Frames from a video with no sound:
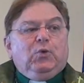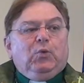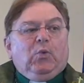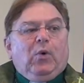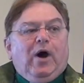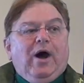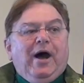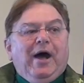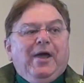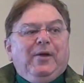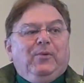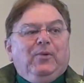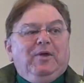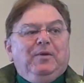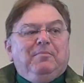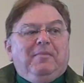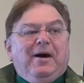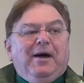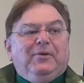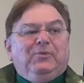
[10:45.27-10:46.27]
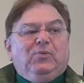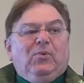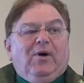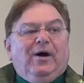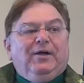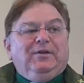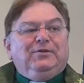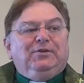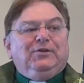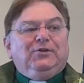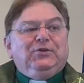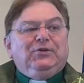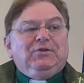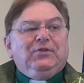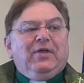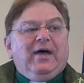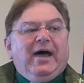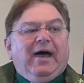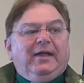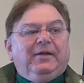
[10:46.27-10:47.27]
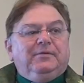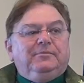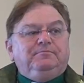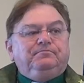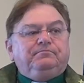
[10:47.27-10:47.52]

why we might want to do that.